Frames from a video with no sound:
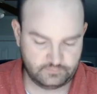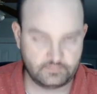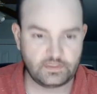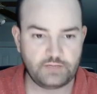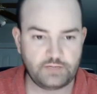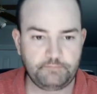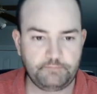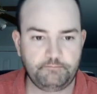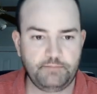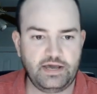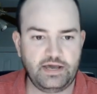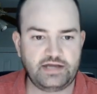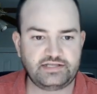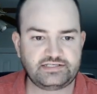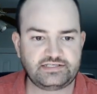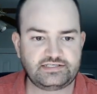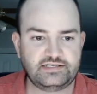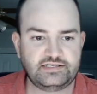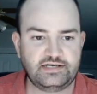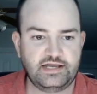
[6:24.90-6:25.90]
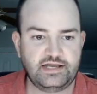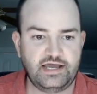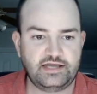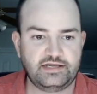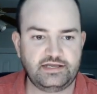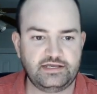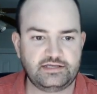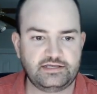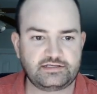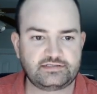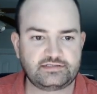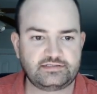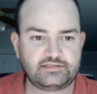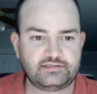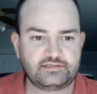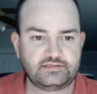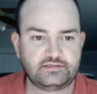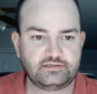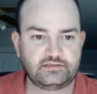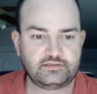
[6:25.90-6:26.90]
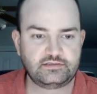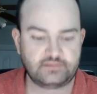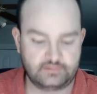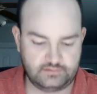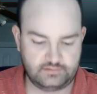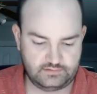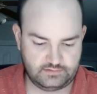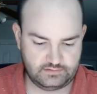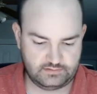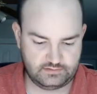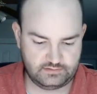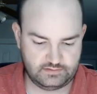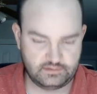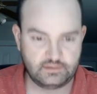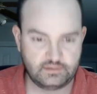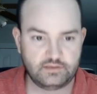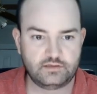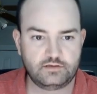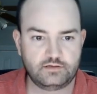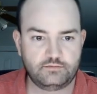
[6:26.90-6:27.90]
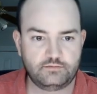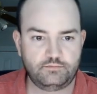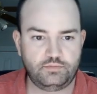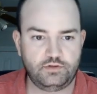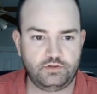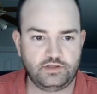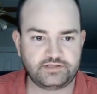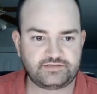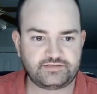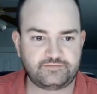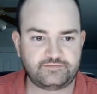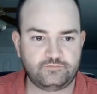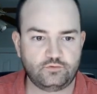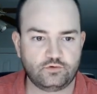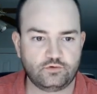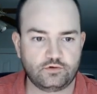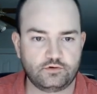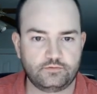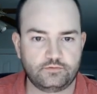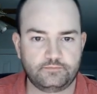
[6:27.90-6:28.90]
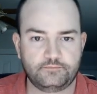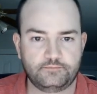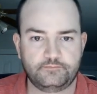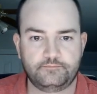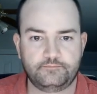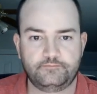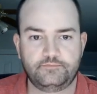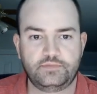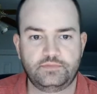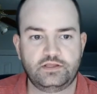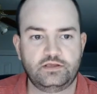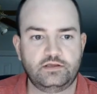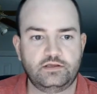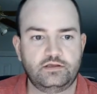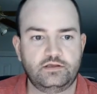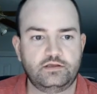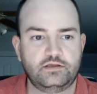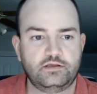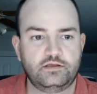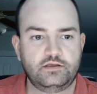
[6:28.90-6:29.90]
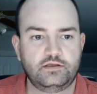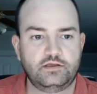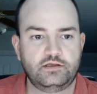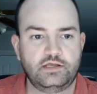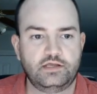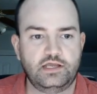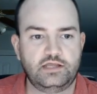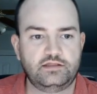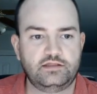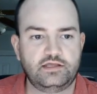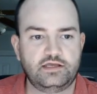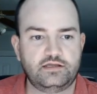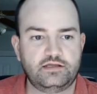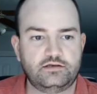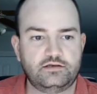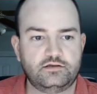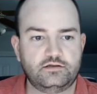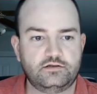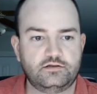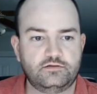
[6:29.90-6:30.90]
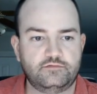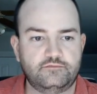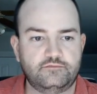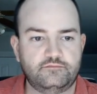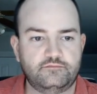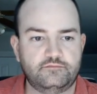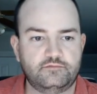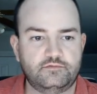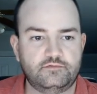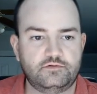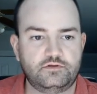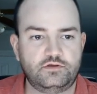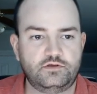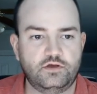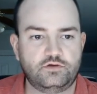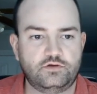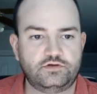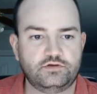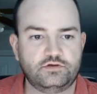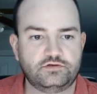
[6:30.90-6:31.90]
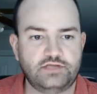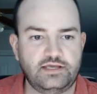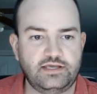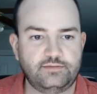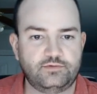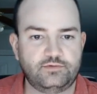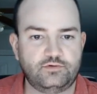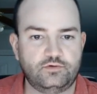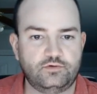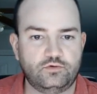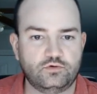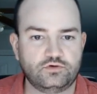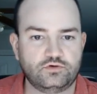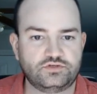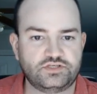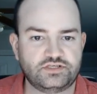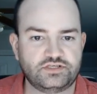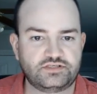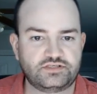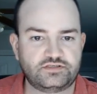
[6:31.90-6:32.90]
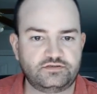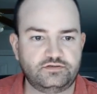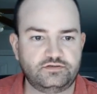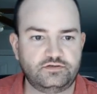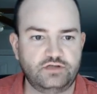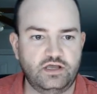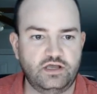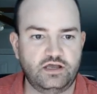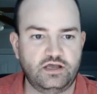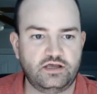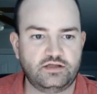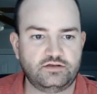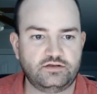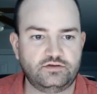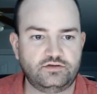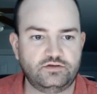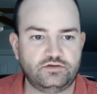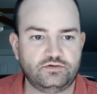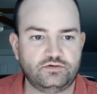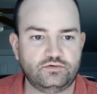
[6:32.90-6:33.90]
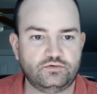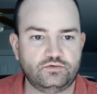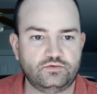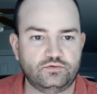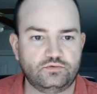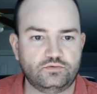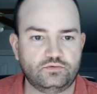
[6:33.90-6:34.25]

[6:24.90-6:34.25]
minus 9x plus 4. And then go to your table or just do